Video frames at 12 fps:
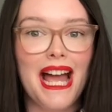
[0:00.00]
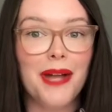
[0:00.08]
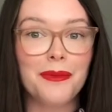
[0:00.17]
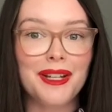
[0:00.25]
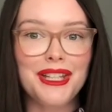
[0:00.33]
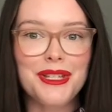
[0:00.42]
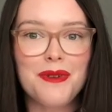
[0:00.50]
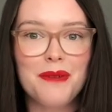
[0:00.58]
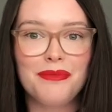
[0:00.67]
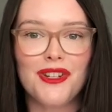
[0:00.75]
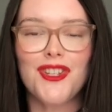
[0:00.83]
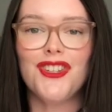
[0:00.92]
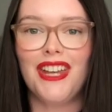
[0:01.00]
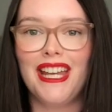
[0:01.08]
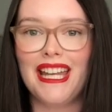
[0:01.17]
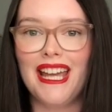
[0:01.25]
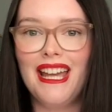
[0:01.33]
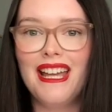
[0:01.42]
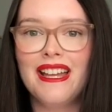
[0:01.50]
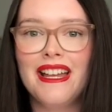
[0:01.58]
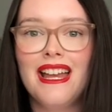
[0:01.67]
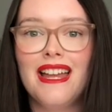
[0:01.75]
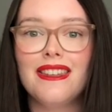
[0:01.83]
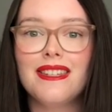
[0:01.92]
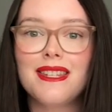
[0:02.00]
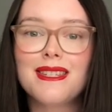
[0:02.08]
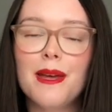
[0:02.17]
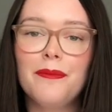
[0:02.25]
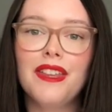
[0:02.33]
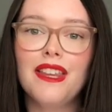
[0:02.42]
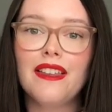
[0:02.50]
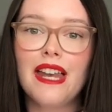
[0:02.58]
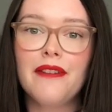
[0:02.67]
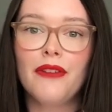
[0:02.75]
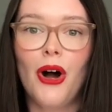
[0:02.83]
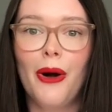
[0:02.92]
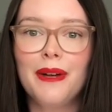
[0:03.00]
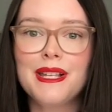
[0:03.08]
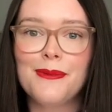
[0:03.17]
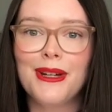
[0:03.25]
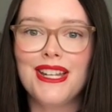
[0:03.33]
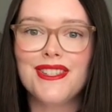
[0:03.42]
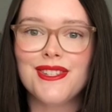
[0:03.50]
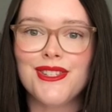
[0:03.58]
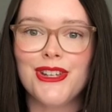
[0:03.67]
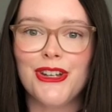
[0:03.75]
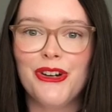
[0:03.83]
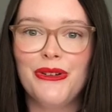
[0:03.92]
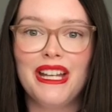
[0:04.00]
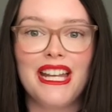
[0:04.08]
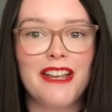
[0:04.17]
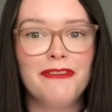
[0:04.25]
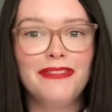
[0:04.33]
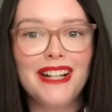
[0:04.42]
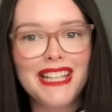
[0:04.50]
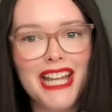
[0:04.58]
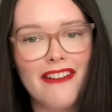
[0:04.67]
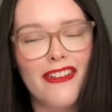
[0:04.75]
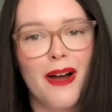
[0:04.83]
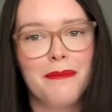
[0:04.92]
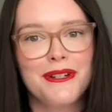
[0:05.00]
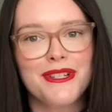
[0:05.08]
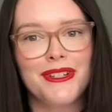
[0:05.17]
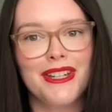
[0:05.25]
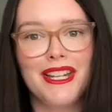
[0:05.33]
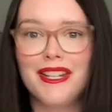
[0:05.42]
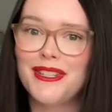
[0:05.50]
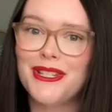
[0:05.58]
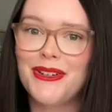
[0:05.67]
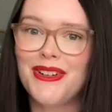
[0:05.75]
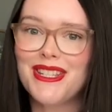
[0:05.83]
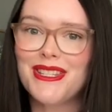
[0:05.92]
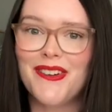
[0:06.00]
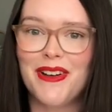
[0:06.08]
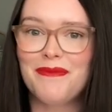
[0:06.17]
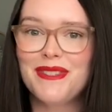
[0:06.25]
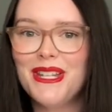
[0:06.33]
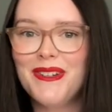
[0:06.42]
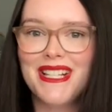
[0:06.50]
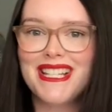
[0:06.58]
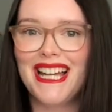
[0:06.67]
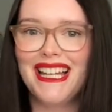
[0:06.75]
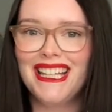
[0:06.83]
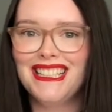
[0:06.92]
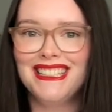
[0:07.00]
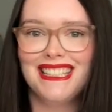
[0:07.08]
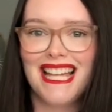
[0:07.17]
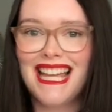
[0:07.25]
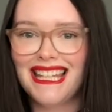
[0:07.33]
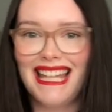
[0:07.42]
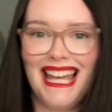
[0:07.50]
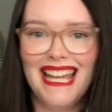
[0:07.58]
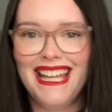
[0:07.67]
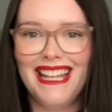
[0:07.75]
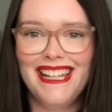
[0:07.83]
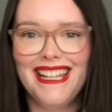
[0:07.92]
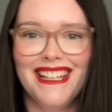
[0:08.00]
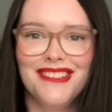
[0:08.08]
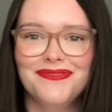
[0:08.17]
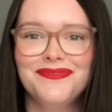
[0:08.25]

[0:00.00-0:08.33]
I really do appreciate it. This is something that I've always wanted to do and I finally have the opportunity to do it, so I'm so excited. Yay!